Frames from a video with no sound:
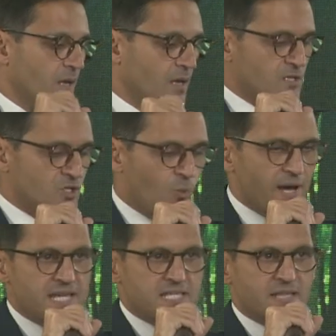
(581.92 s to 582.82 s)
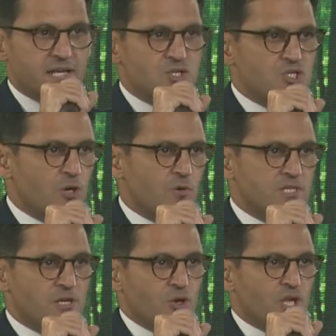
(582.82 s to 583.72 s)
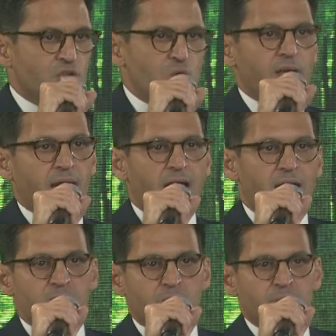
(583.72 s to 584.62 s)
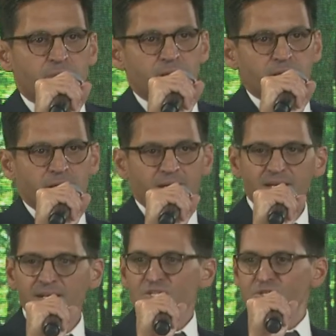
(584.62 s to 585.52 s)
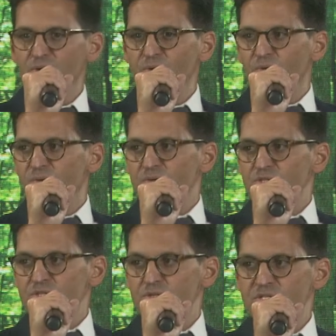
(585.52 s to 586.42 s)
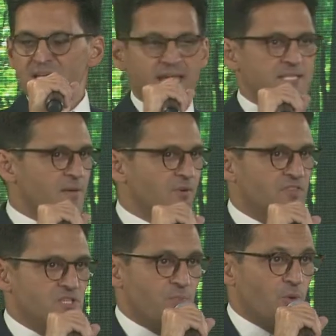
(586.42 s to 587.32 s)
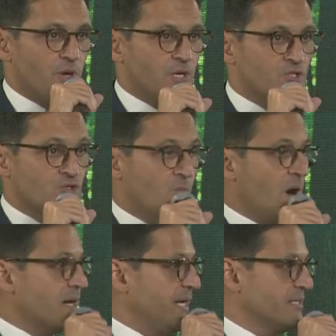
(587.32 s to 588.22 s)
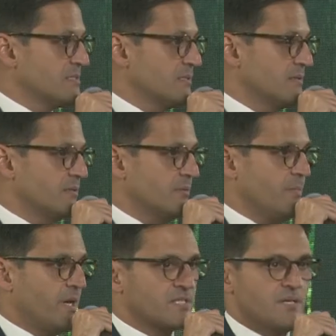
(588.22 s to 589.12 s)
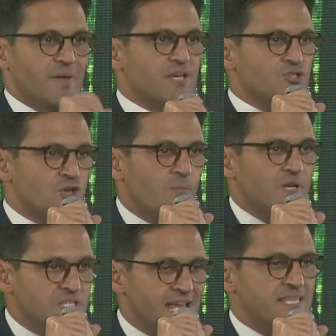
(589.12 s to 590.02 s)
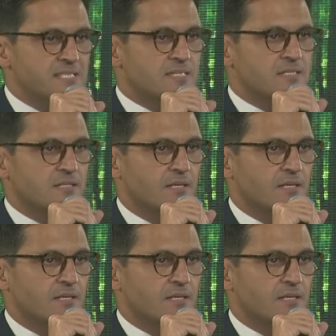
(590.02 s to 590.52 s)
So why is it that insurers are not queuing up to take some of these products to market, because it makes so much sense?